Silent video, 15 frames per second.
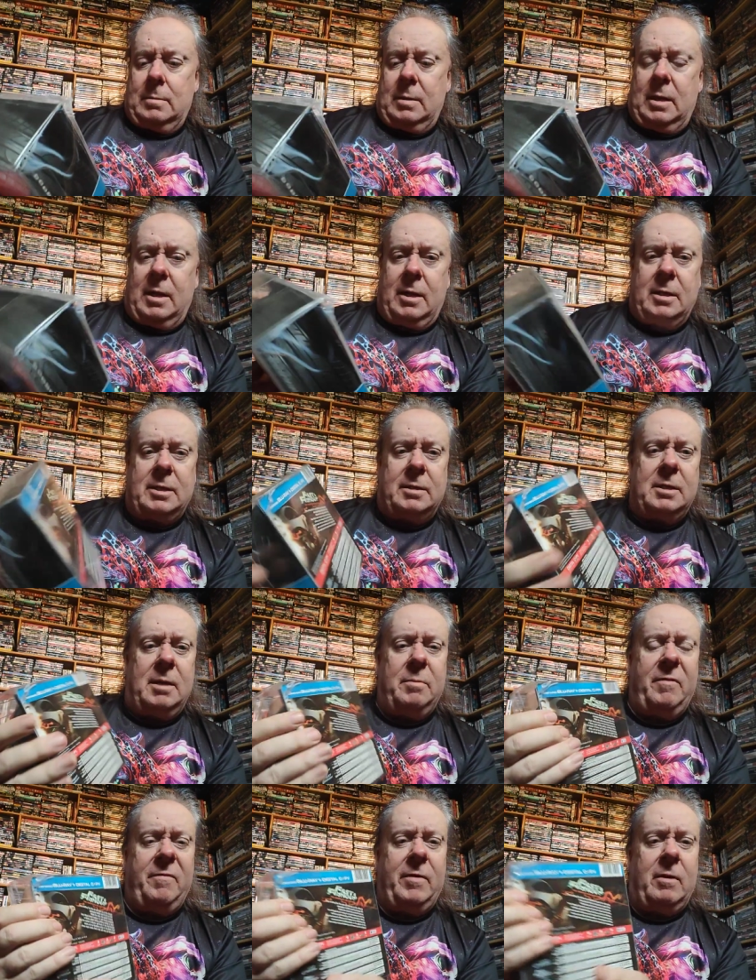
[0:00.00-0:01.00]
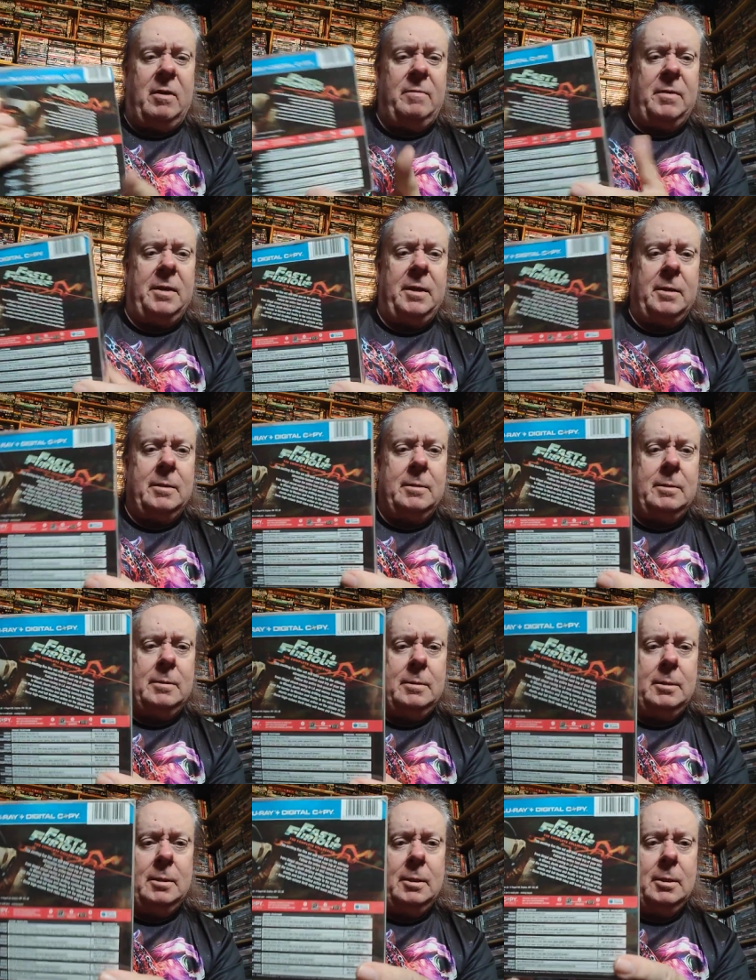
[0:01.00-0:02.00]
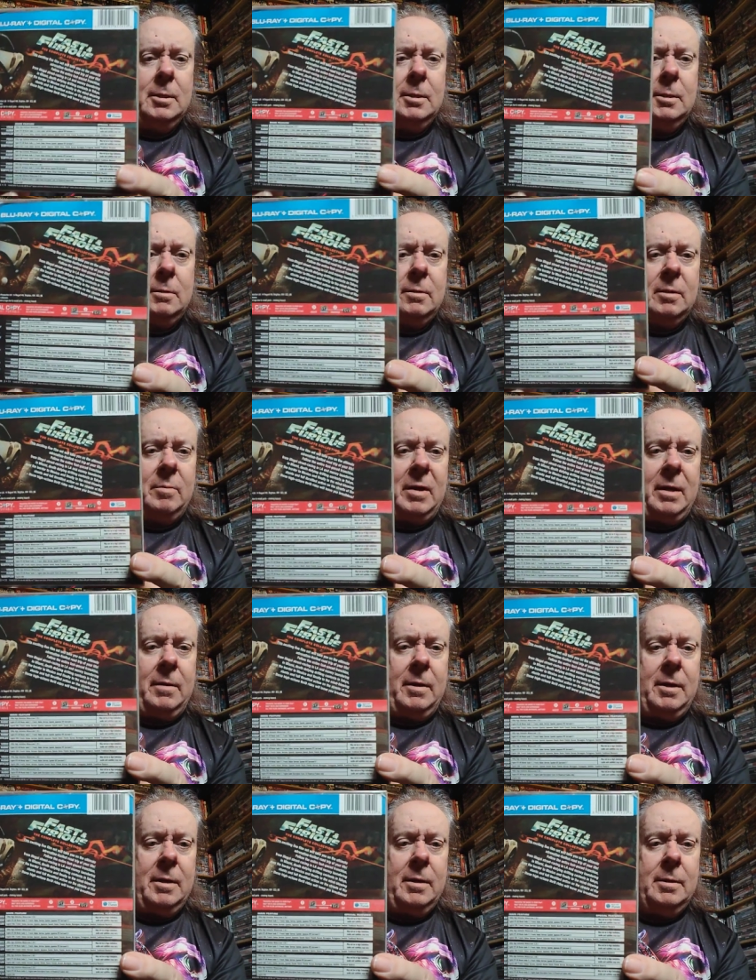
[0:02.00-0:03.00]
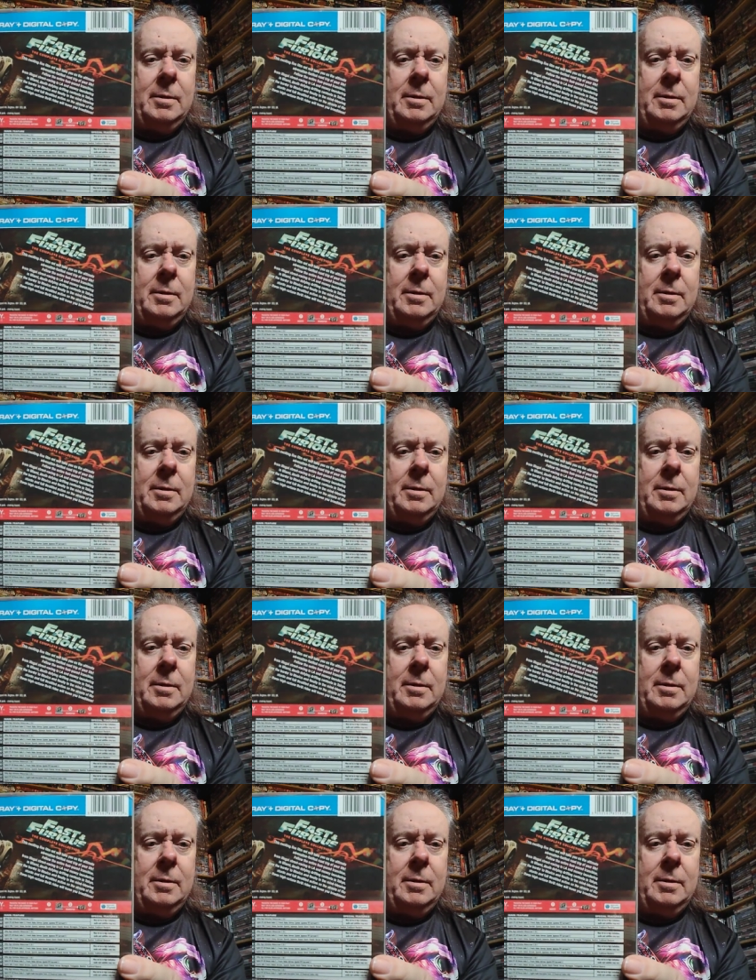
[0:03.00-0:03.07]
Yeah, it goes up to number 5, I think, on the back there.